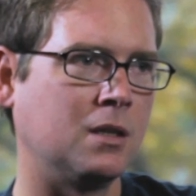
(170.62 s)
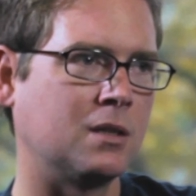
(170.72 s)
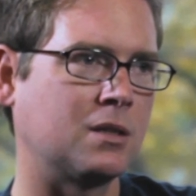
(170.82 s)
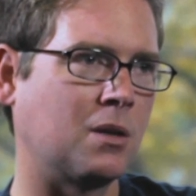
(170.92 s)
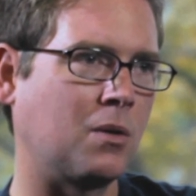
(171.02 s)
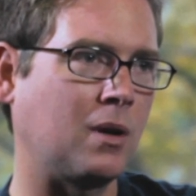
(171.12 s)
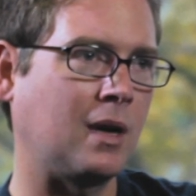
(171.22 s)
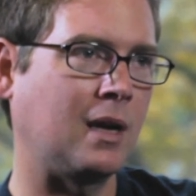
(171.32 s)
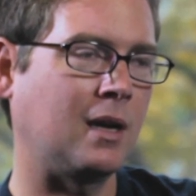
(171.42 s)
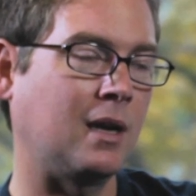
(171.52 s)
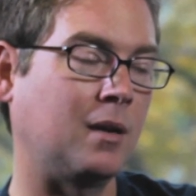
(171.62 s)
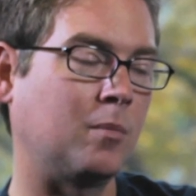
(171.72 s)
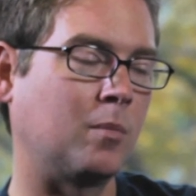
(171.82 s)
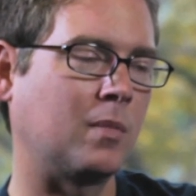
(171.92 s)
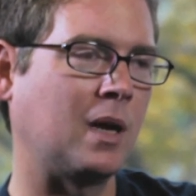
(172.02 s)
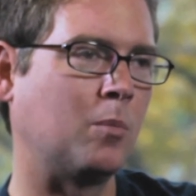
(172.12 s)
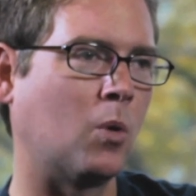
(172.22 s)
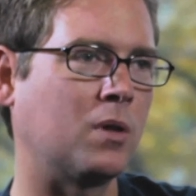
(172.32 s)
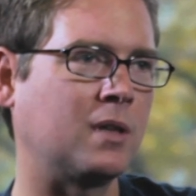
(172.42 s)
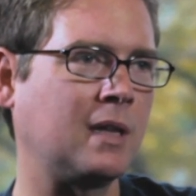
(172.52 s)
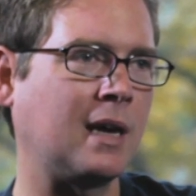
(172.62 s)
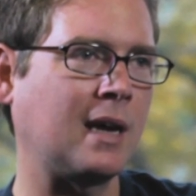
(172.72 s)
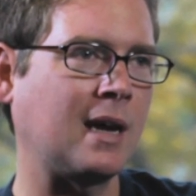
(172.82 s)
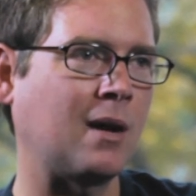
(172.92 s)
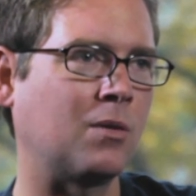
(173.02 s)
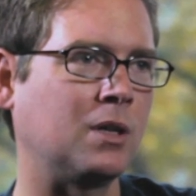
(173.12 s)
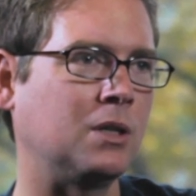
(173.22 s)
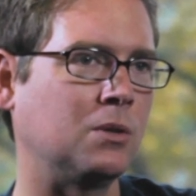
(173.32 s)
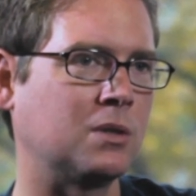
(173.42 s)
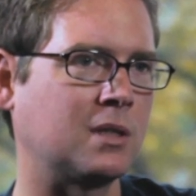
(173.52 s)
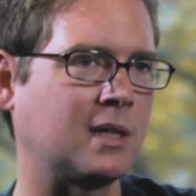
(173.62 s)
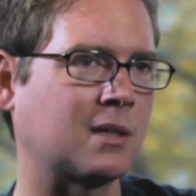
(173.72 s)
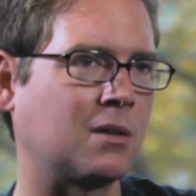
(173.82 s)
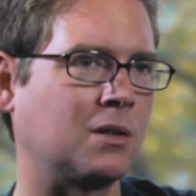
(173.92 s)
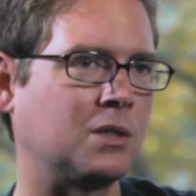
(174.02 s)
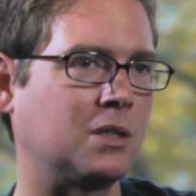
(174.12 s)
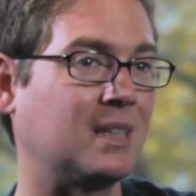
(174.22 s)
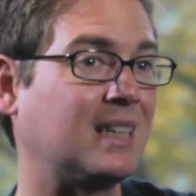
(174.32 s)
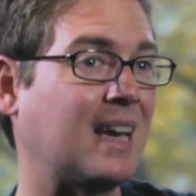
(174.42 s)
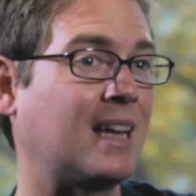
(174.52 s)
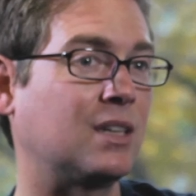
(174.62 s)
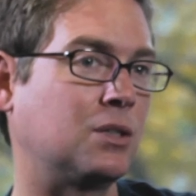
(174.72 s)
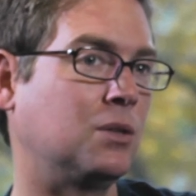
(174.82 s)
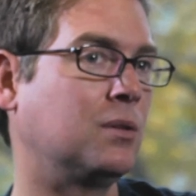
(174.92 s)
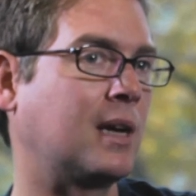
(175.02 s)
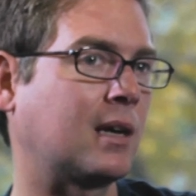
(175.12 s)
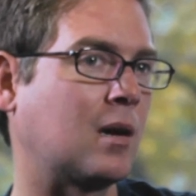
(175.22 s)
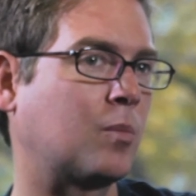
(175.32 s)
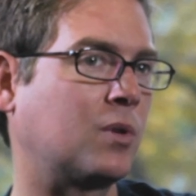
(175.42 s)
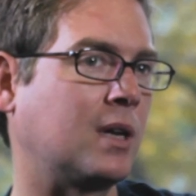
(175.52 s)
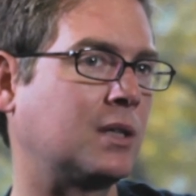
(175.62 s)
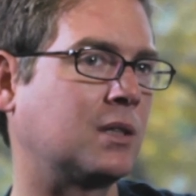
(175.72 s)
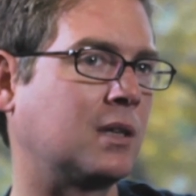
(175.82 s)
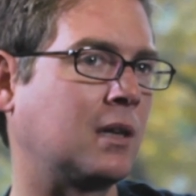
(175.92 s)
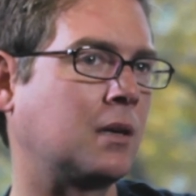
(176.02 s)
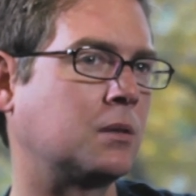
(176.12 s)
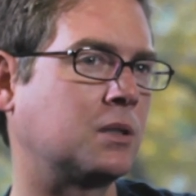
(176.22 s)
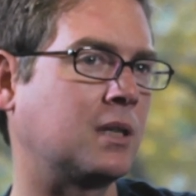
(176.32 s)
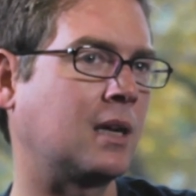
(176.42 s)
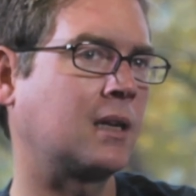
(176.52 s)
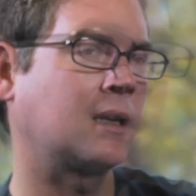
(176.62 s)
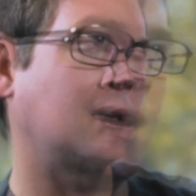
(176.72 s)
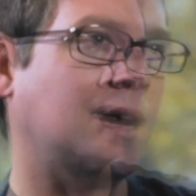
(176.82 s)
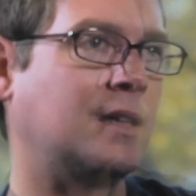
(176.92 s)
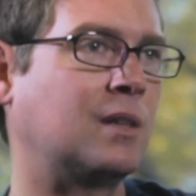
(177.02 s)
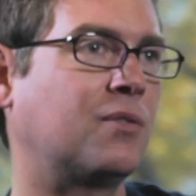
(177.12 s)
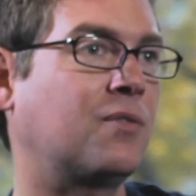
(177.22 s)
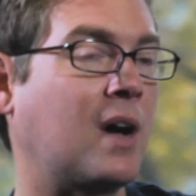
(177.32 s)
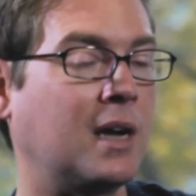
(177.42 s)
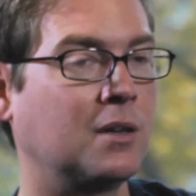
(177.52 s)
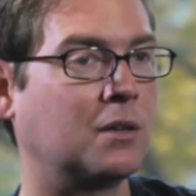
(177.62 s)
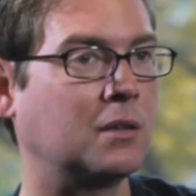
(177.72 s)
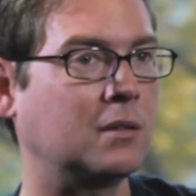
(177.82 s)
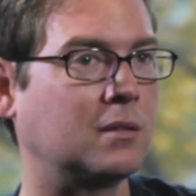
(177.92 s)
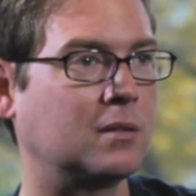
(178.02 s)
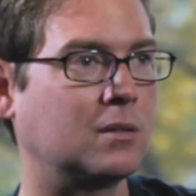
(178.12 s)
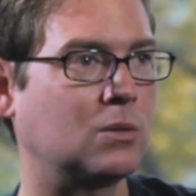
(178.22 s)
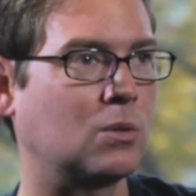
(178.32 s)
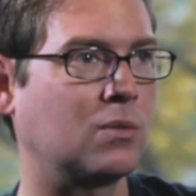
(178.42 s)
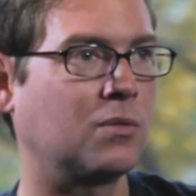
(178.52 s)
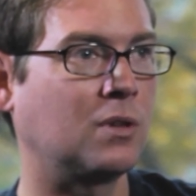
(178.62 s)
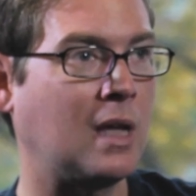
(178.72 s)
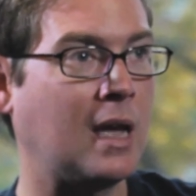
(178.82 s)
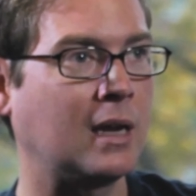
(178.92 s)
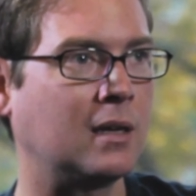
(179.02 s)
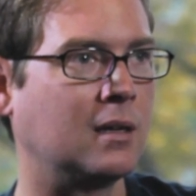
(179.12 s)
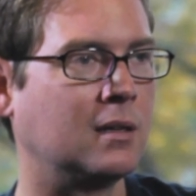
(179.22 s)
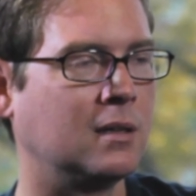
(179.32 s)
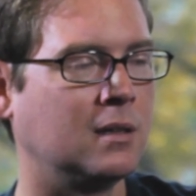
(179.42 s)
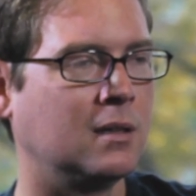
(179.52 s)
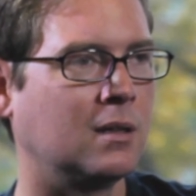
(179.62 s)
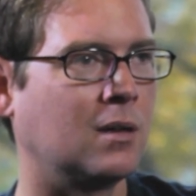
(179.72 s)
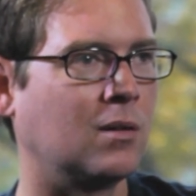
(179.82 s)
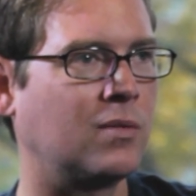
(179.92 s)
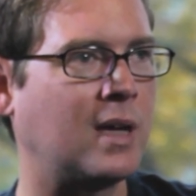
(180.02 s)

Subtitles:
So, and more than that, how to use the technology to get to that comprehension and understanding. And then the final sort of leg of